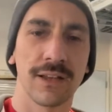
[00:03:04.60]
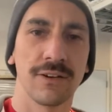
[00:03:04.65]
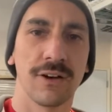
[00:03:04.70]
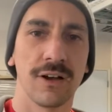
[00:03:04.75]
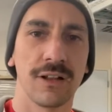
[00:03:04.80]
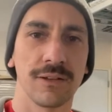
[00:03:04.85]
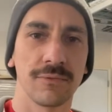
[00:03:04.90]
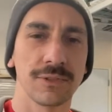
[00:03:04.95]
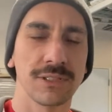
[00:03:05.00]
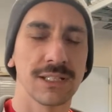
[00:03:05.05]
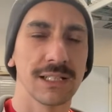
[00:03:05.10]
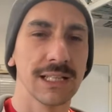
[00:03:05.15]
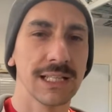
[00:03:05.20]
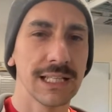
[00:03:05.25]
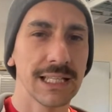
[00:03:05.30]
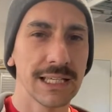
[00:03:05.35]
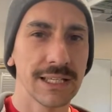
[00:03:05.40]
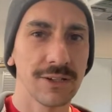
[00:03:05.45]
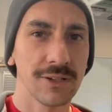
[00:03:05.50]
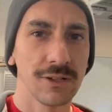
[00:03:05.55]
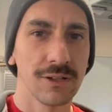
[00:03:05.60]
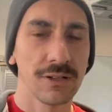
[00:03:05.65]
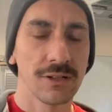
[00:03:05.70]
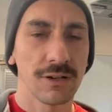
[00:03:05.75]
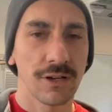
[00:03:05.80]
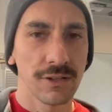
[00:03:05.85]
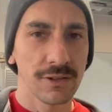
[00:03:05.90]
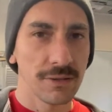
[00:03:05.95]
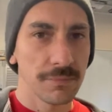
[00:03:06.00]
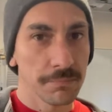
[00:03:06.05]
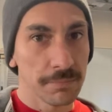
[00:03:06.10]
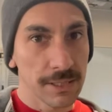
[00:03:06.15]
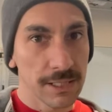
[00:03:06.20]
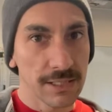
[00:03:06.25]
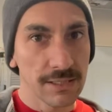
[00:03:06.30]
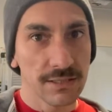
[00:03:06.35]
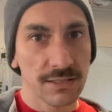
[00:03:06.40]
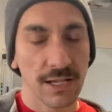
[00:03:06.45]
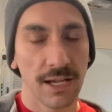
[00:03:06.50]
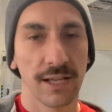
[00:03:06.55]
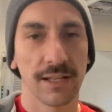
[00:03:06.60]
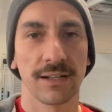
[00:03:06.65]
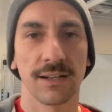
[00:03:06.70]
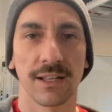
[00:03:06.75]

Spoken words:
on, it was a little on the big side,